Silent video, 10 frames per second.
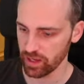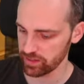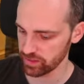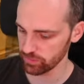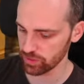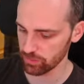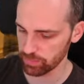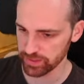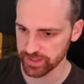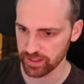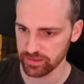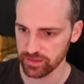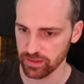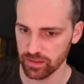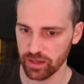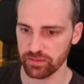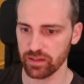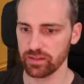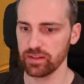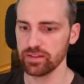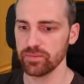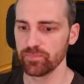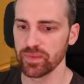And now you can press enter and run this.